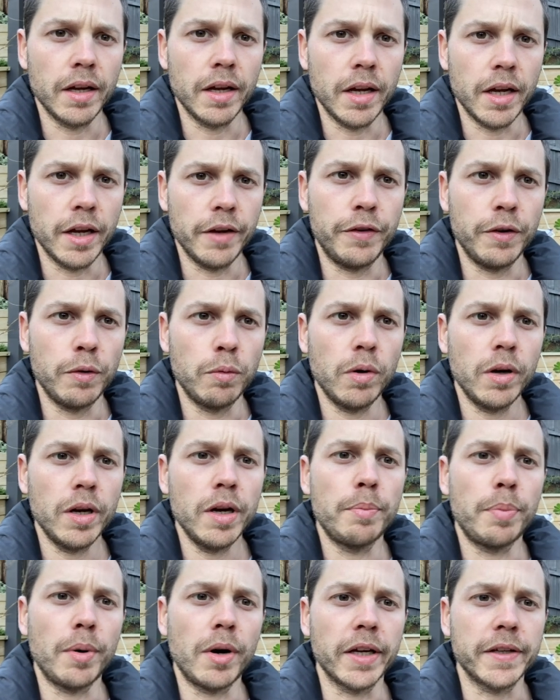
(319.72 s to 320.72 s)
if you want
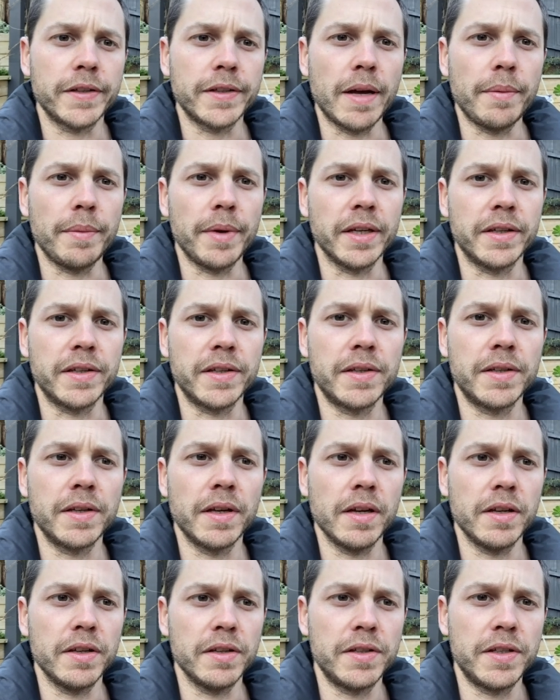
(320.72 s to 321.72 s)
to buy something
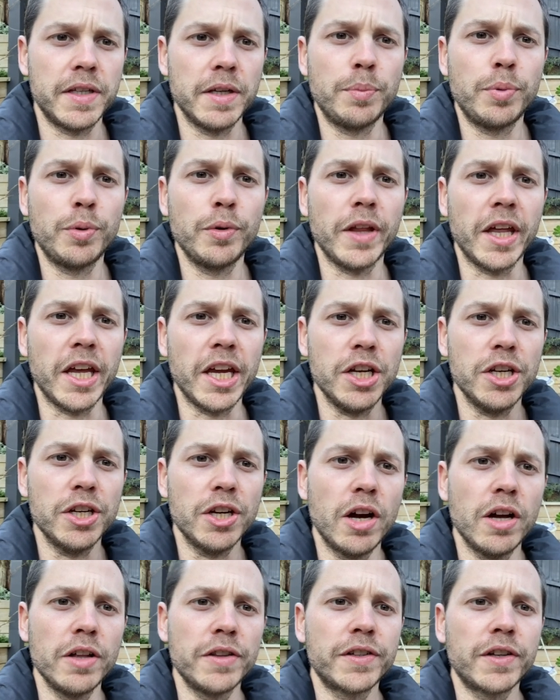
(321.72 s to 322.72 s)
simple that you
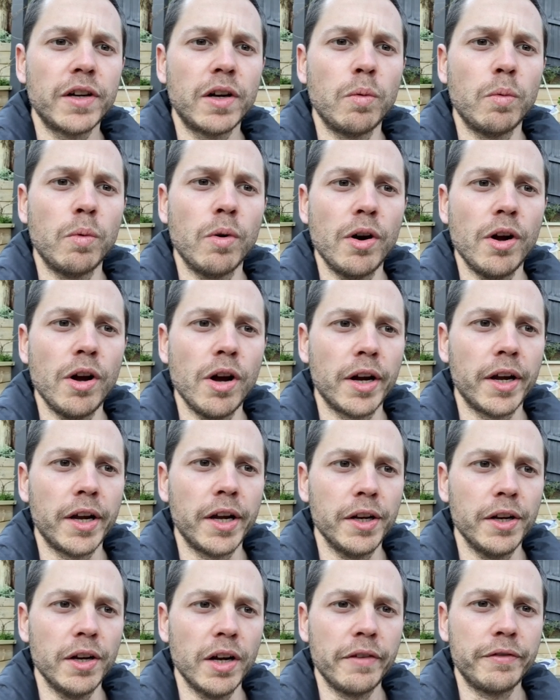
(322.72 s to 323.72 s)
know it's going to work,
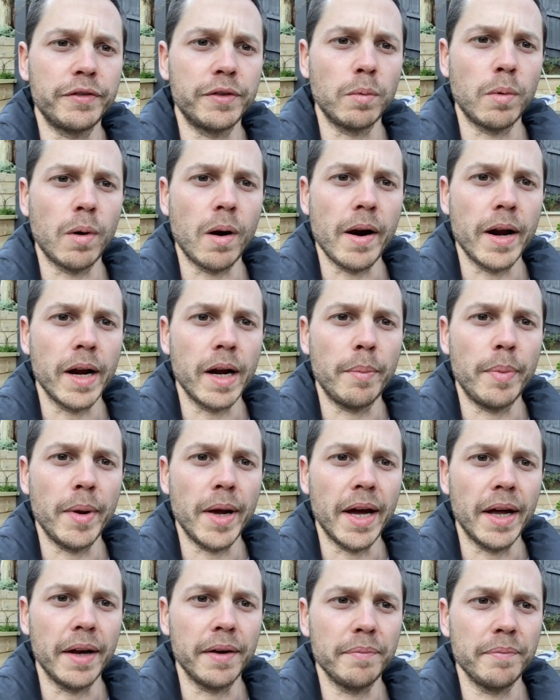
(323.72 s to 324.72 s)
you don't have to worry
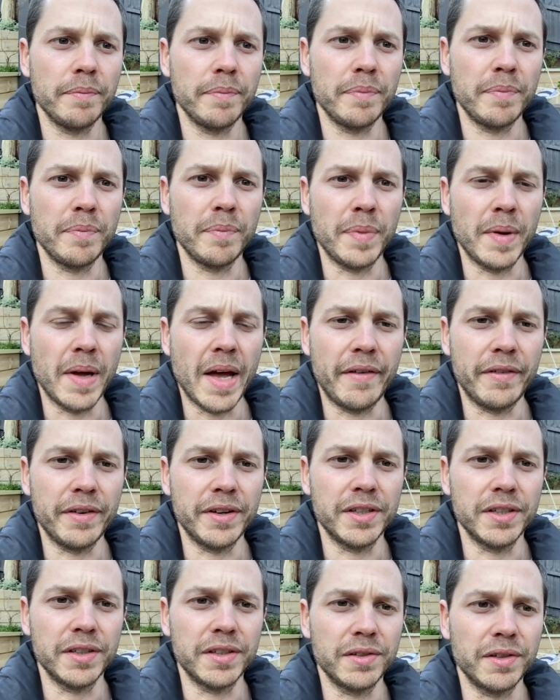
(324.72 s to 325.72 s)
about having
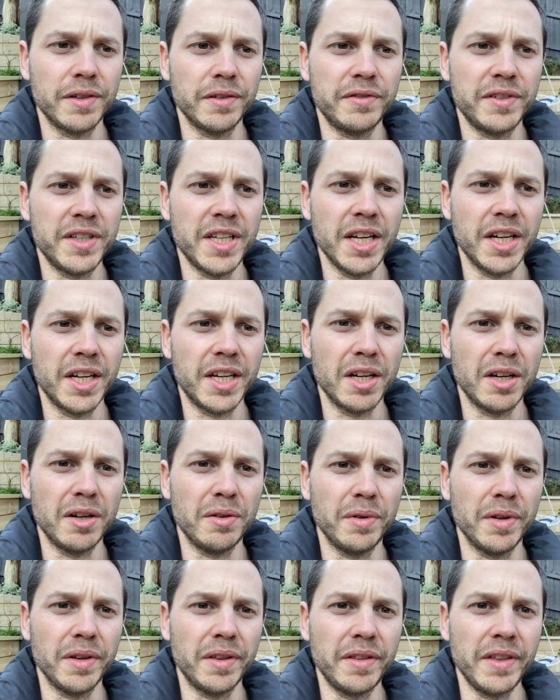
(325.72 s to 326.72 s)
to sort of tinker
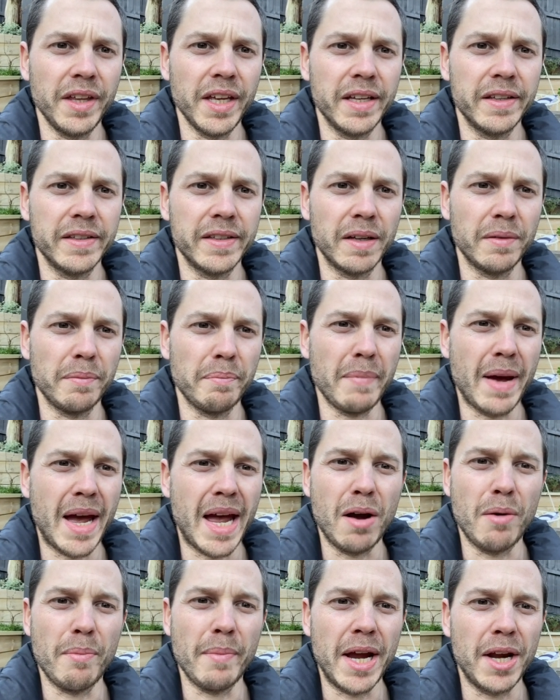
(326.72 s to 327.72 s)
with things that
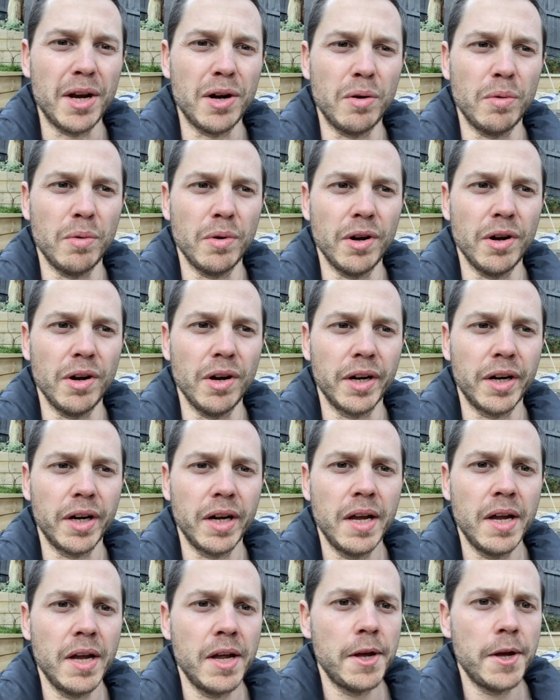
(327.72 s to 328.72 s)
may or may not work,
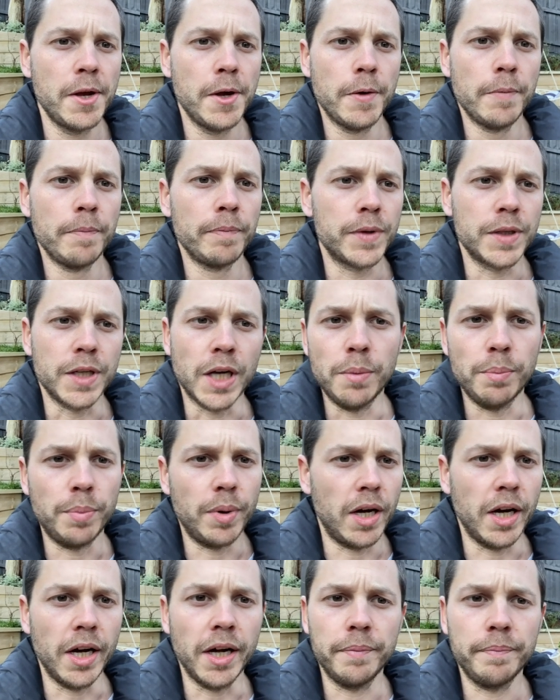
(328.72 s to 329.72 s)
don't
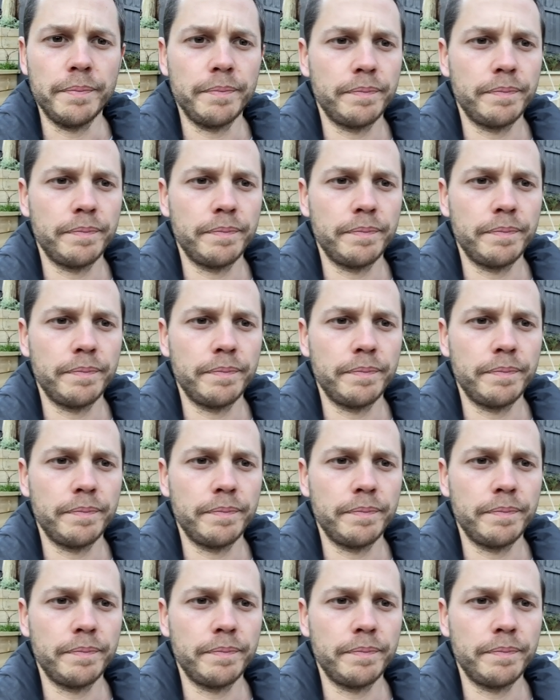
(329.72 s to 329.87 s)
buy it.